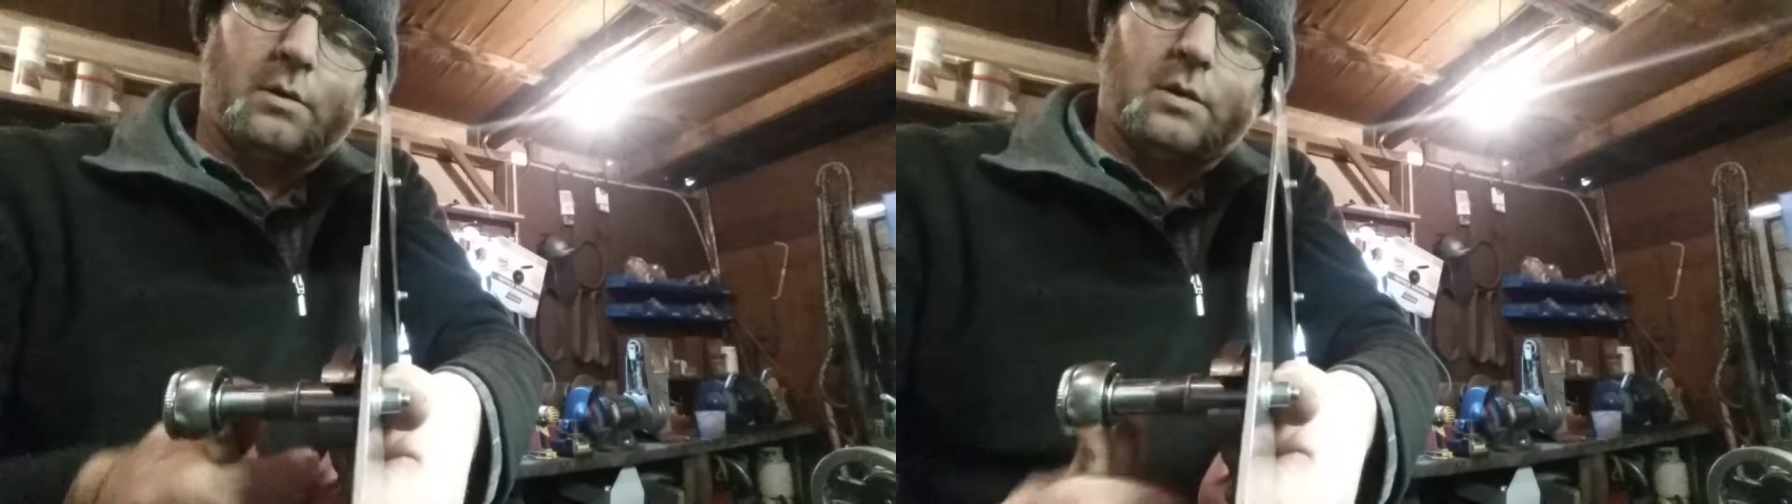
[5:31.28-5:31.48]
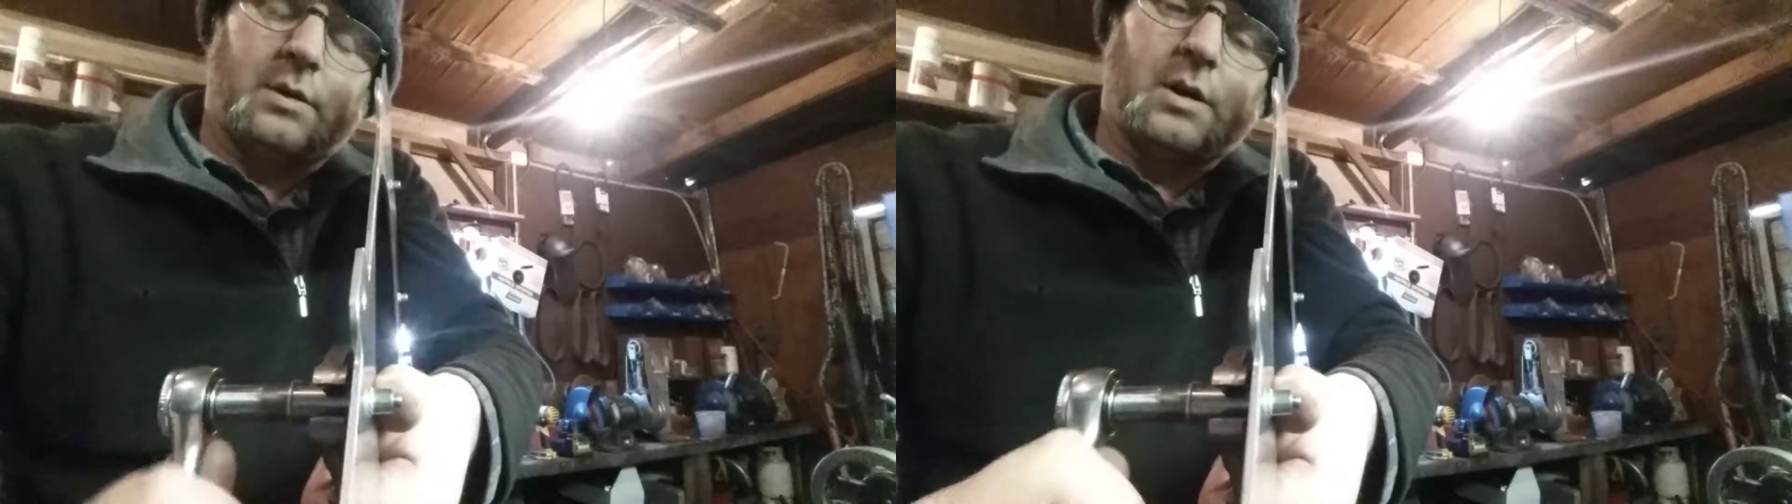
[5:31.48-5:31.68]

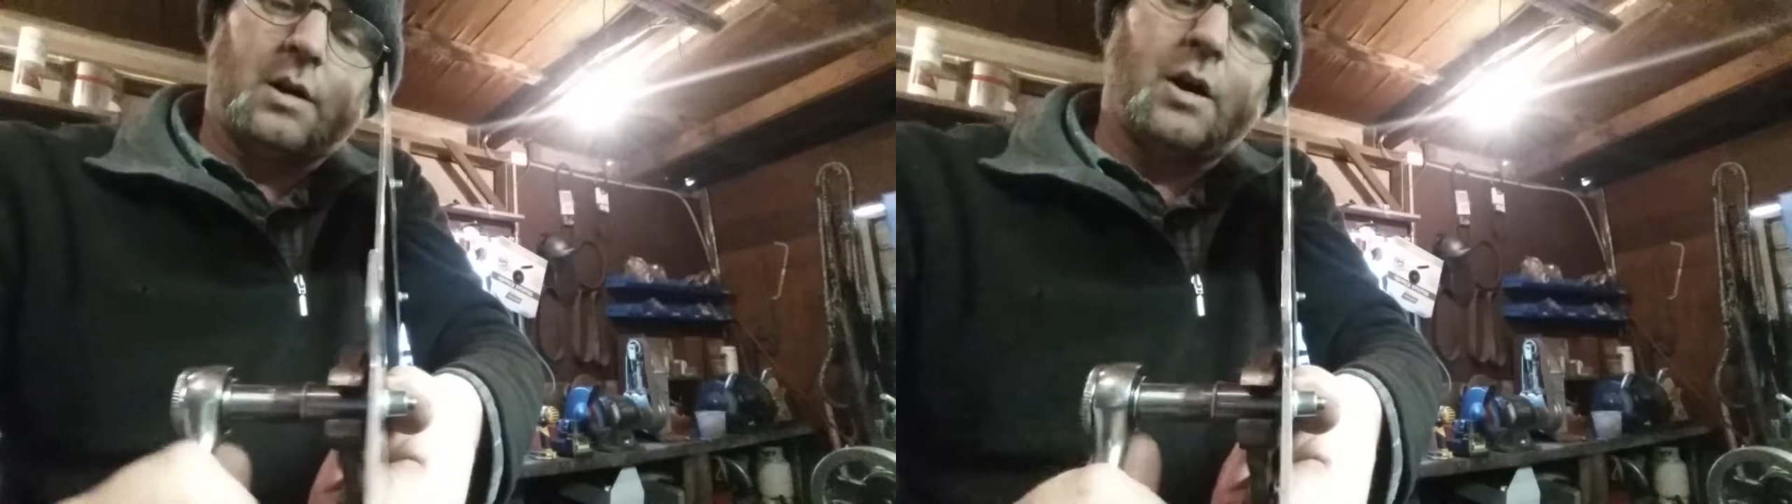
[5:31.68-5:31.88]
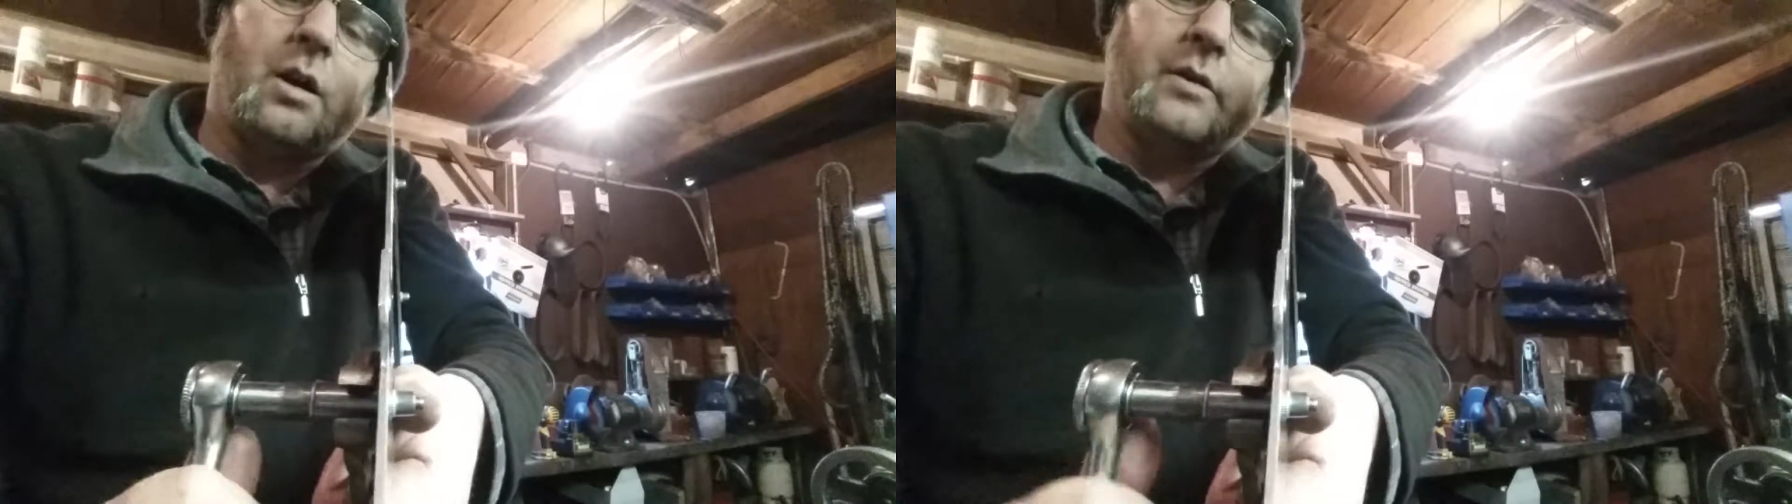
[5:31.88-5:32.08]
And
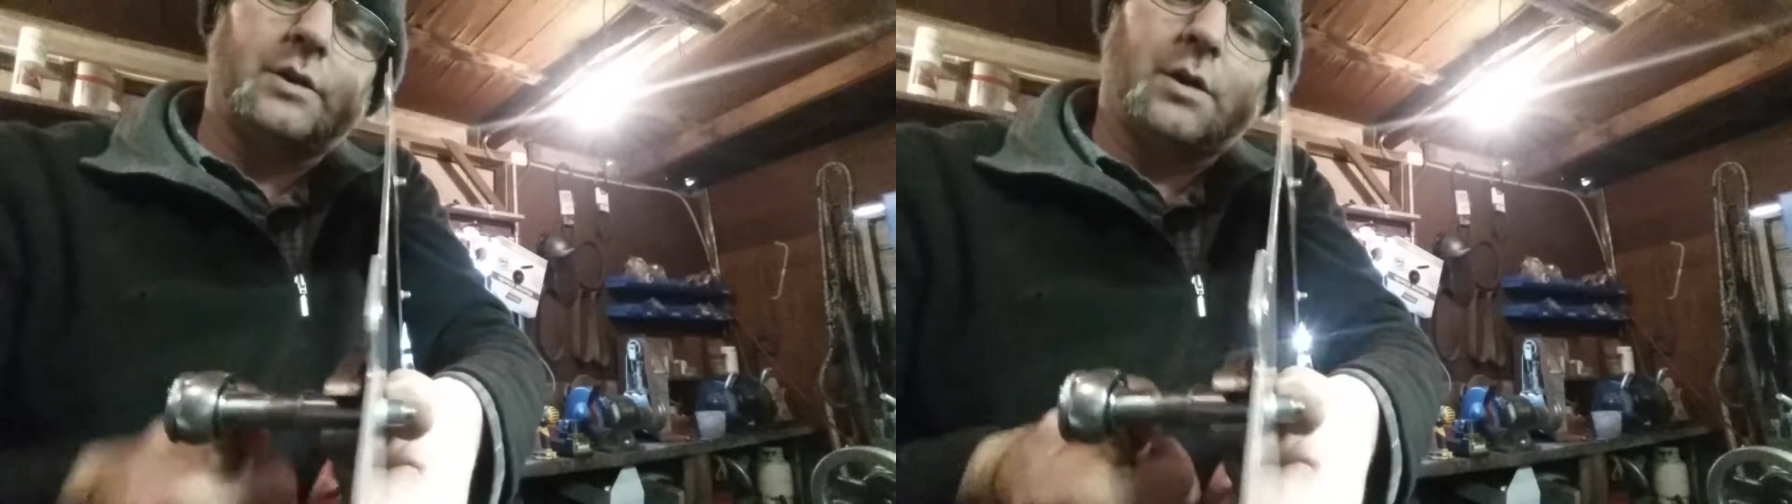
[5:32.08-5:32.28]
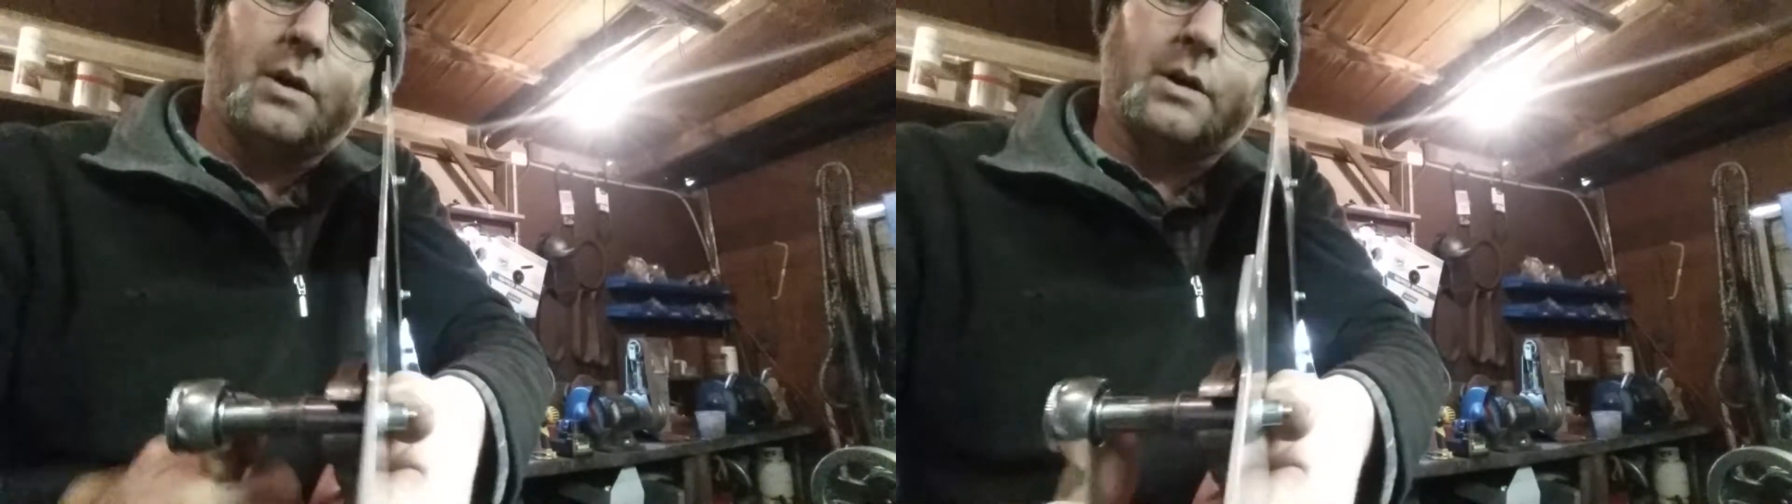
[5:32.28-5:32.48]
don't over
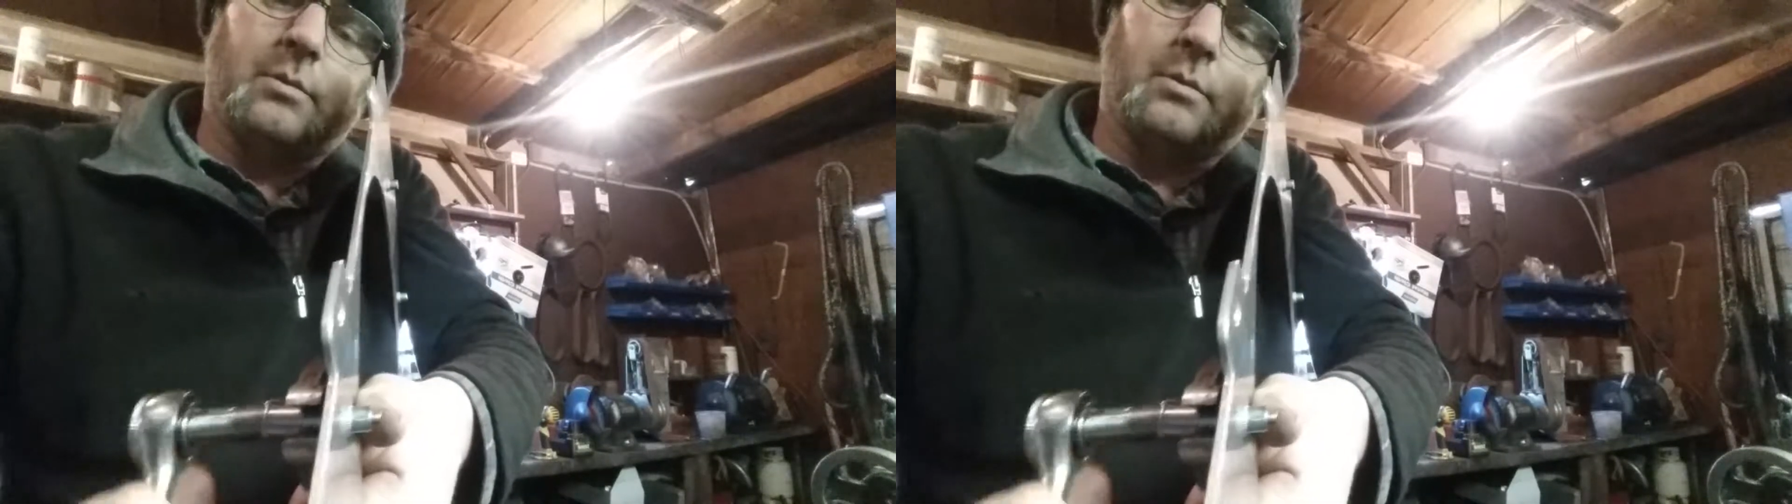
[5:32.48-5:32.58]
tighten